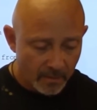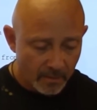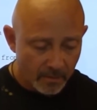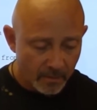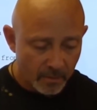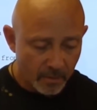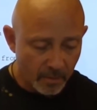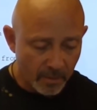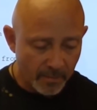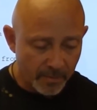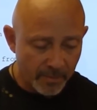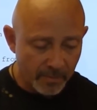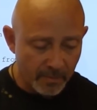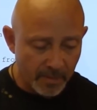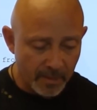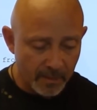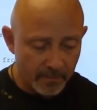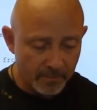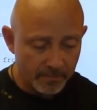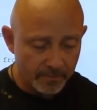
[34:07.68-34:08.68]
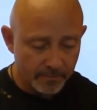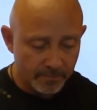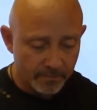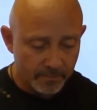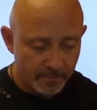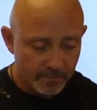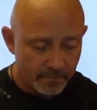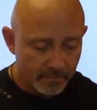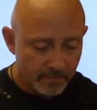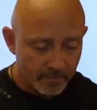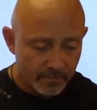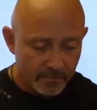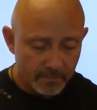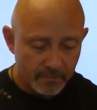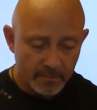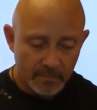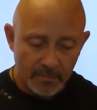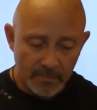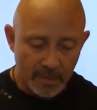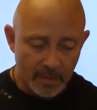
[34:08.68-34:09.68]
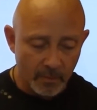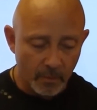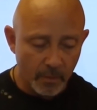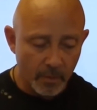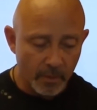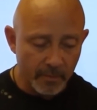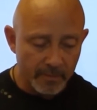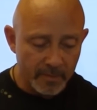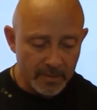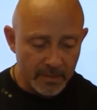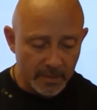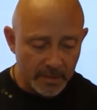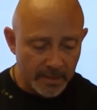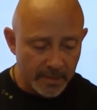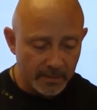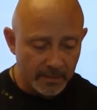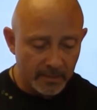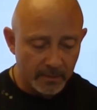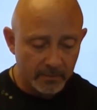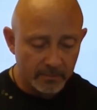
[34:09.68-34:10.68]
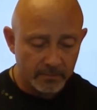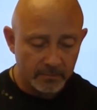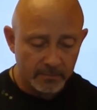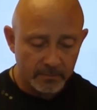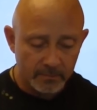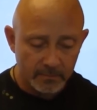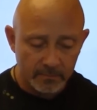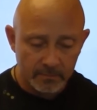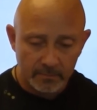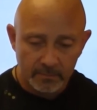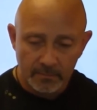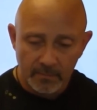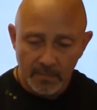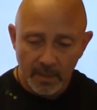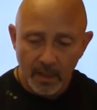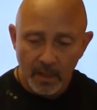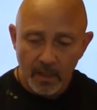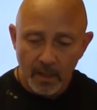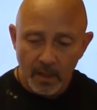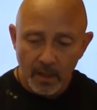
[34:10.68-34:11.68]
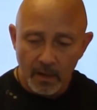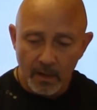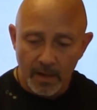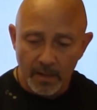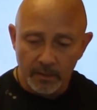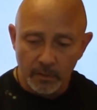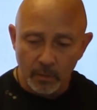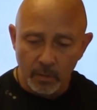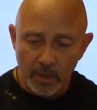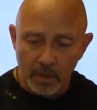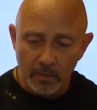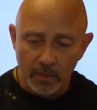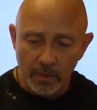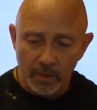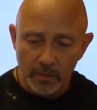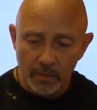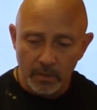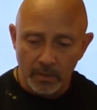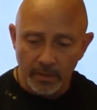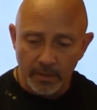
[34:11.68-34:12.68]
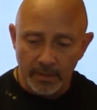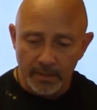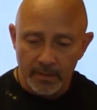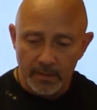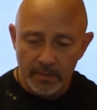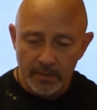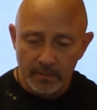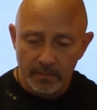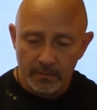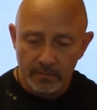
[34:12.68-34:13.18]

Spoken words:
Show IP route. Yeah, we don't even see anything. All right, so what I'm going to do is